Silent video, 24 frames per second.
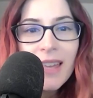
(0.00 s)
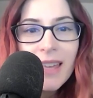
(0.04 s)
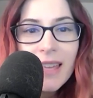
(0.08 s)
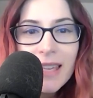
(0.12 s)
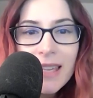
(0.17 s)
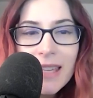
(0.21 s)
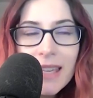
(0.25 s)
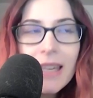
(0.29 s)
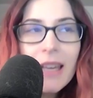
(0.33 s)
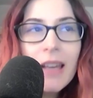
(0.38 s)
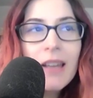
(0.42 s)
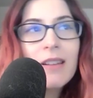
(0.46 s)

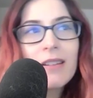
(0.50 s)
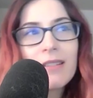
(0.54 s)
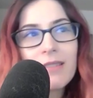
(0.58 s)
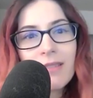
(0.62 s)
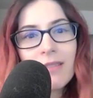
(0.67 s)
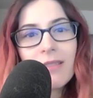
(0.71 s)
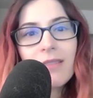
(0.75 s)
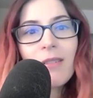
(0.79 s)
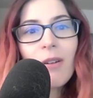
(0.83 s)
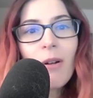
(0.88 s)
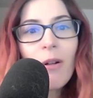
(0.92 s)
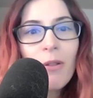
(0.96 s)
get
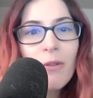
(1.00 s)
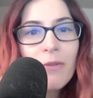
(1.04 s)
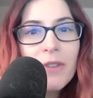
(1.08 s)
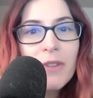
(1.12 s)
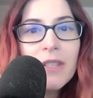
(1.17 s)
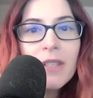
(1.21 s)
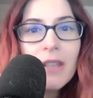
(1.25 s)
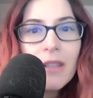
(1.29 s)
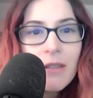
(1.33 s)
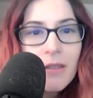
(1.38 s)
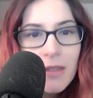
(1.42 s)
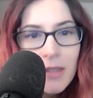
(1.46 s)
all of these
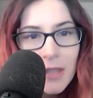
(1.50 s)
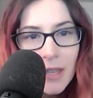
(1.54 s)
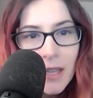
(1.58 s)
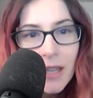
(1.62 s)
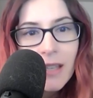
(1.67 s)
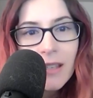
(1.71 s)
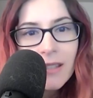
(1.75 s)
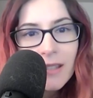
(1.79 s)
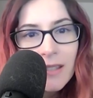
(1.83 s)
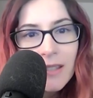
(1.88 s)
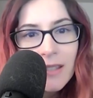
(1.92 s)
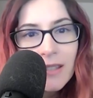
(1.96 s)
other
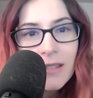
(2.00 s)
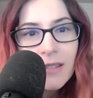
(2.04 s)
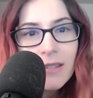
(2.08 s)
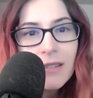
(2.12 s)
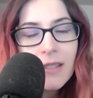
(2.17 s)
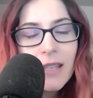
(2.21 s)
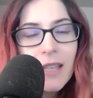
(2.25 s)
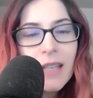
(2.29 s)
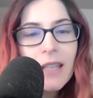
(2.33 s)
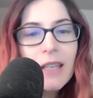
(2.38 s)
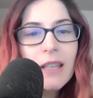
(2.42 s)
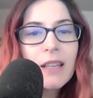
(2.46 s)
things
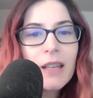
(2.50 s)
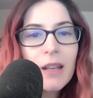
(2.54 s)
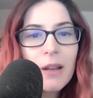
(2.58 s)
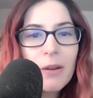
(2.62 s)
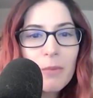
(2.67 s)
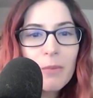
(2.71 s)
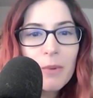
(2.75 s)
taken care of.